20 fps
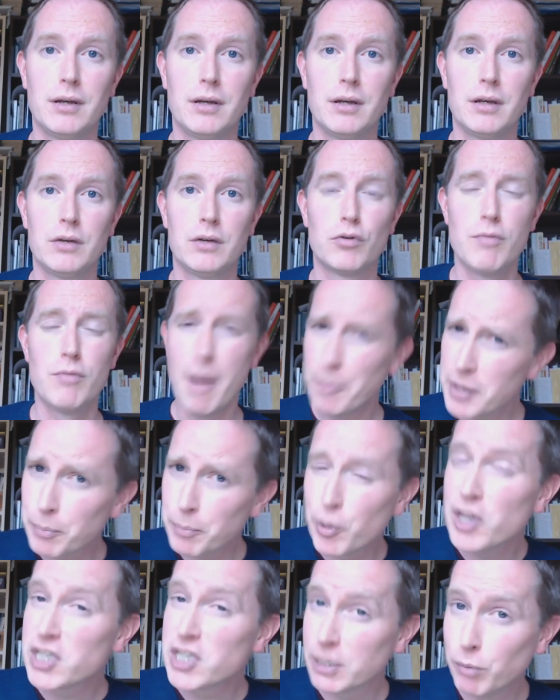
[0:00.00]
Remember the
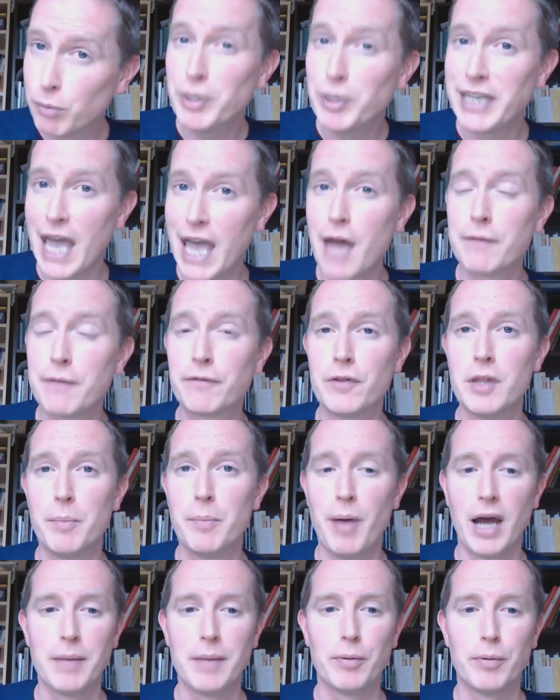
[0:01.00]
principle we get from the
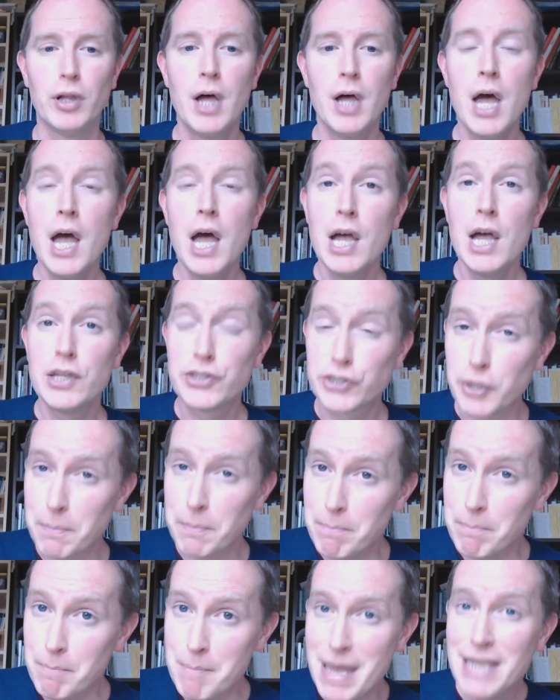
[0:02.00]
Bible.
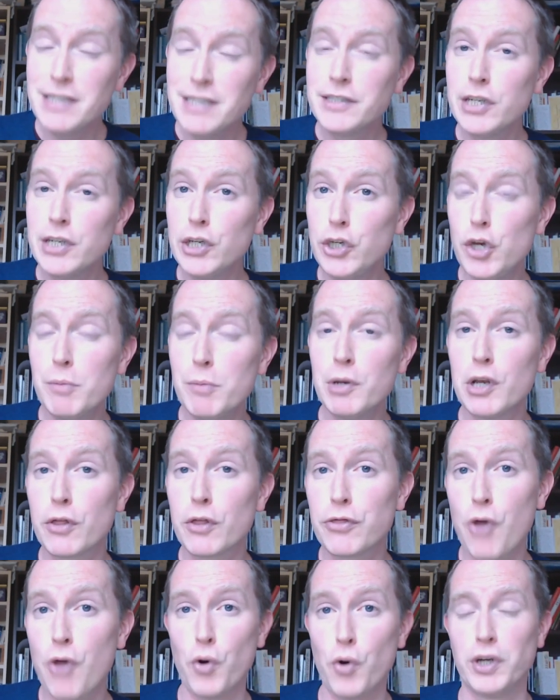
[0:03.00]
Submit to human
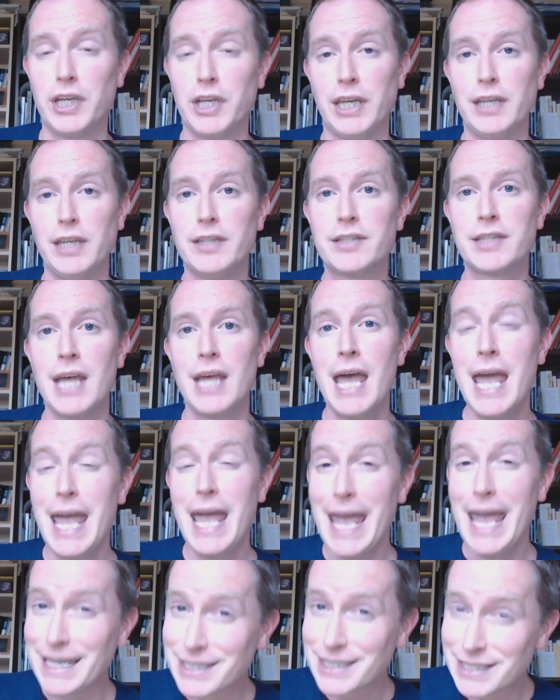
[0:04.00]
authorities
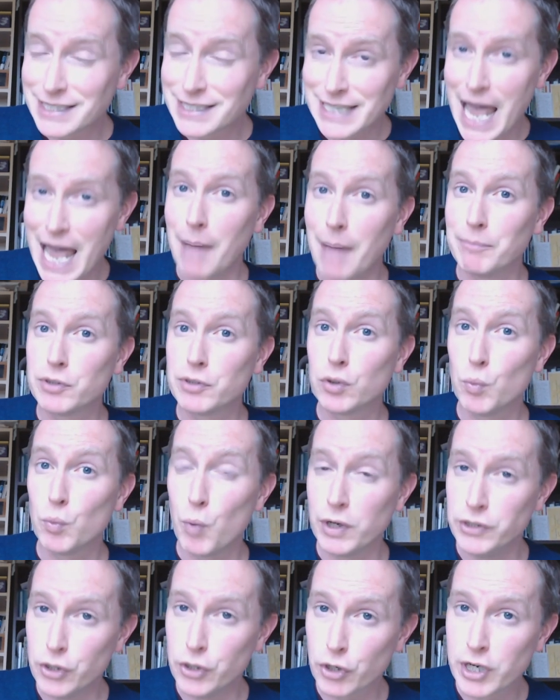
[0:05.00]
except
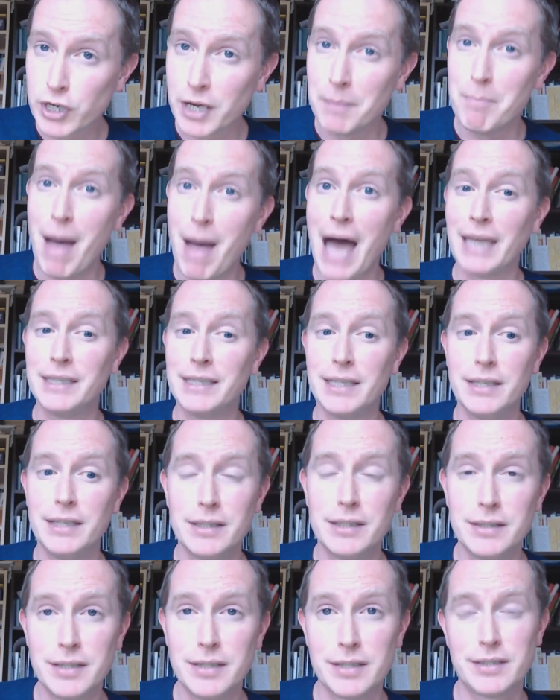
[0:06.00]
when you're commanded
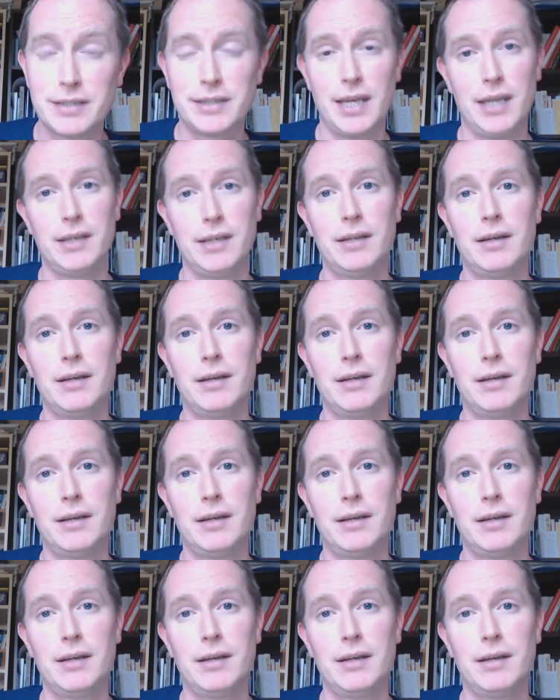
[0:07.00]
to sin.